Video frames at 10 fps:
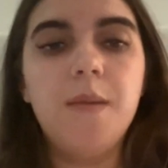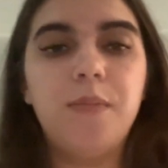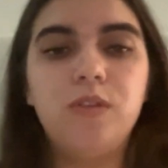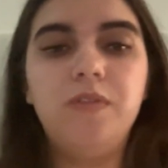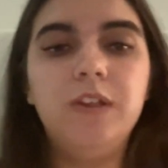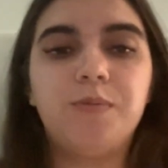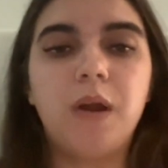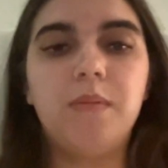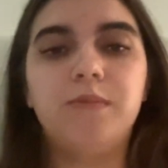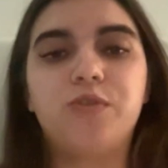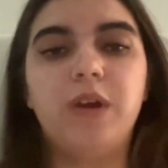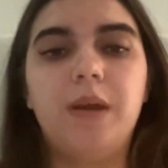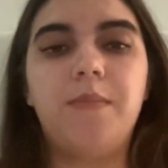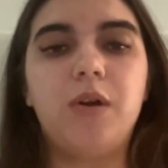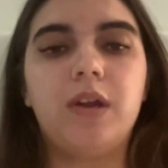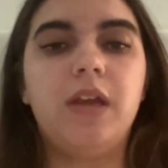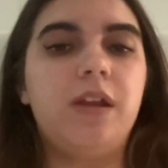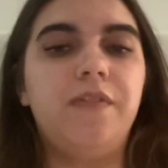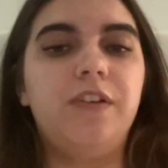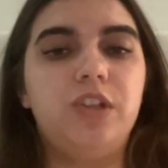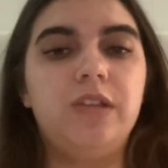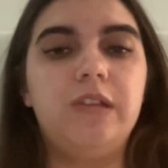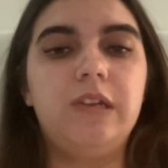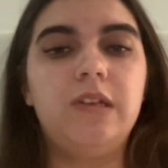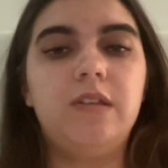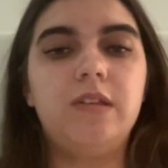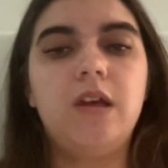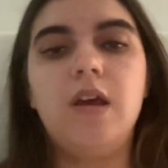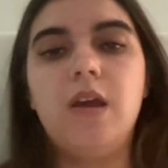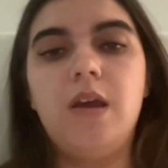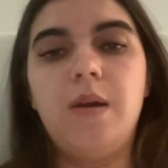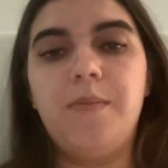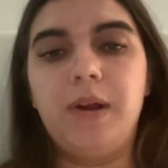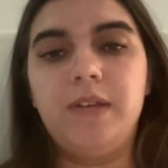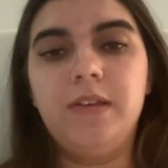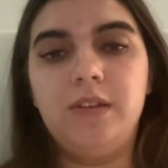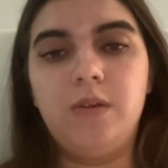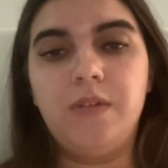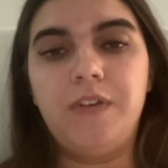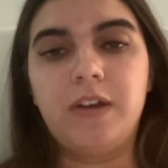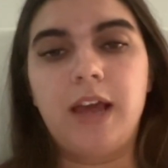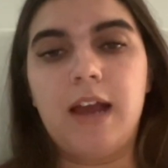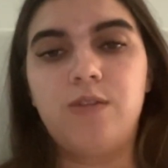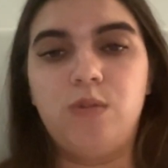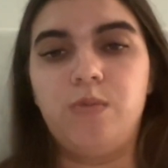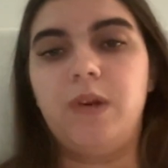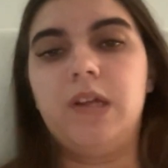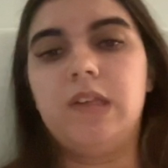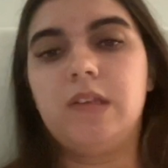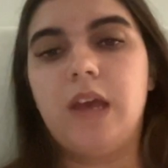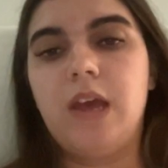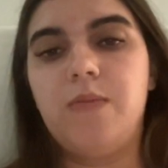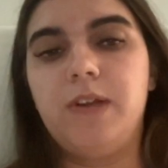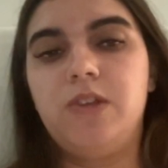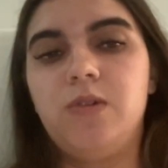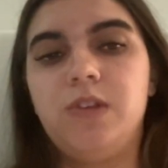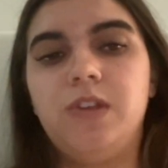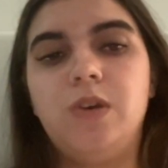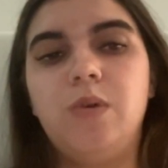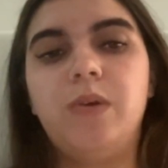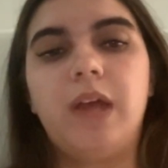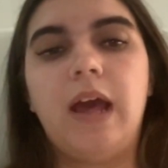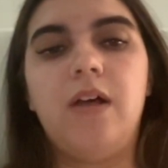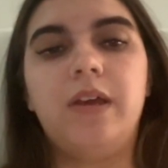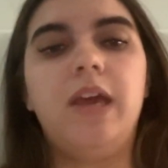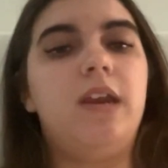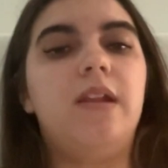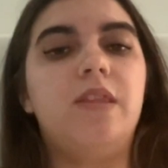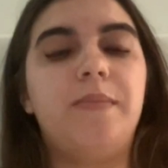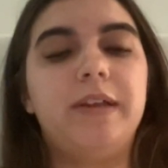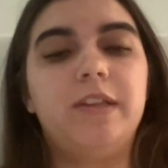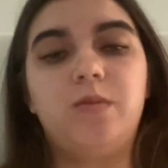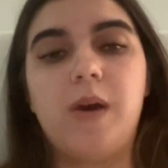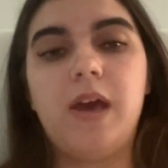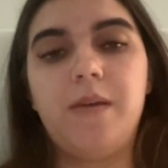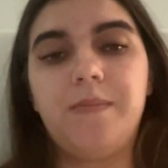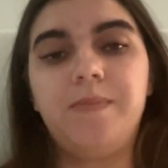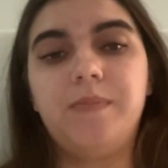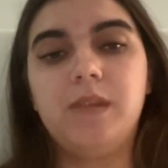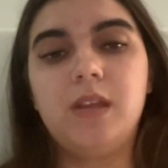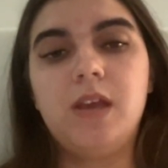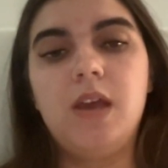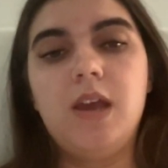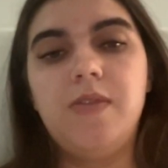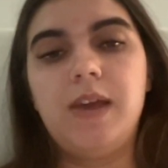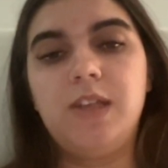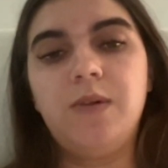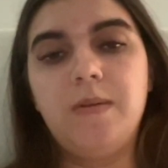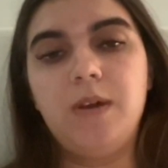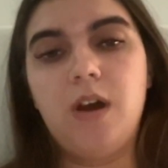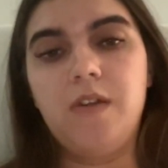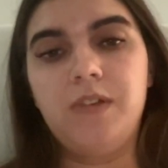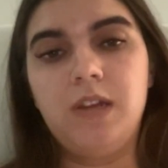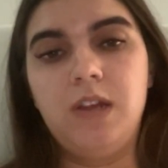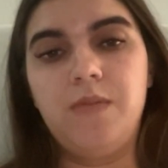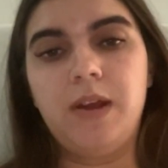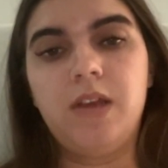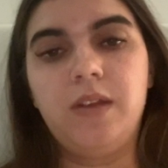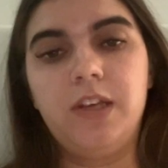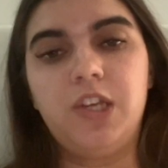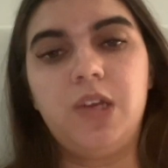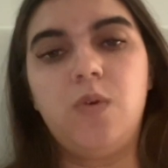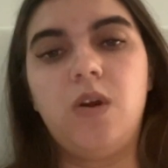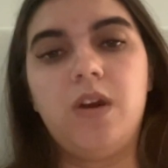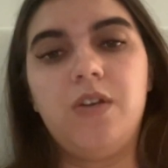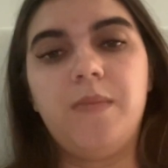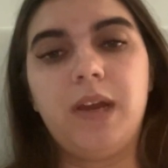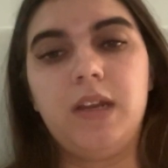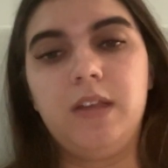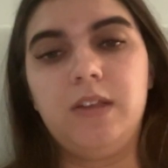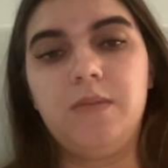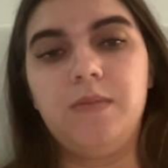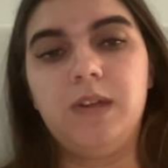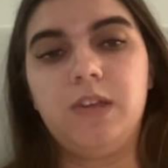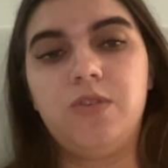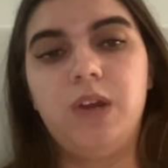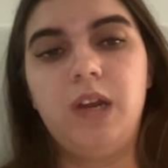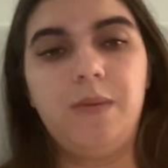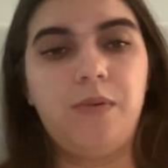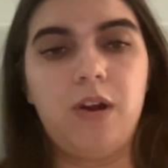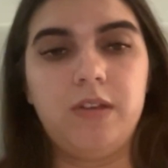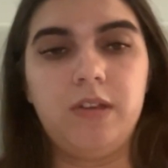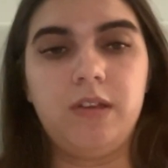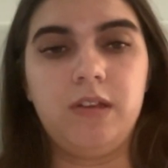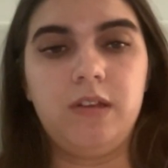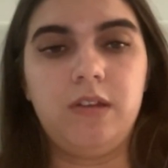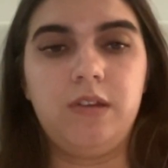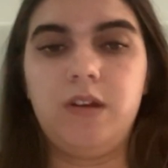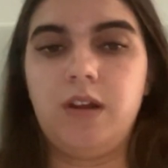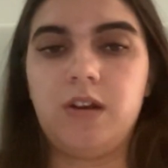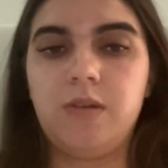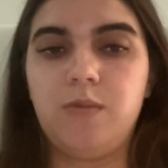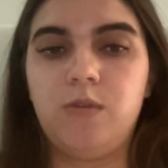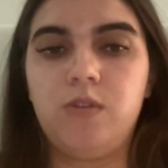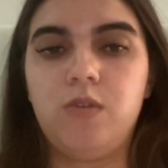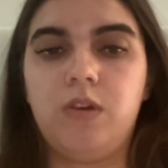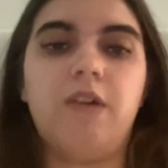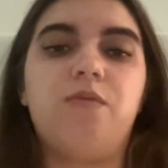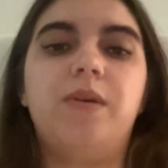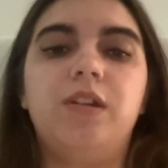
Both of these problems create market inefficiencies. Prices don't affect actual risk, and resources don't get allocated in the best way. That's why we often need regulation or other mechanisms like screening processes, deductibles, or government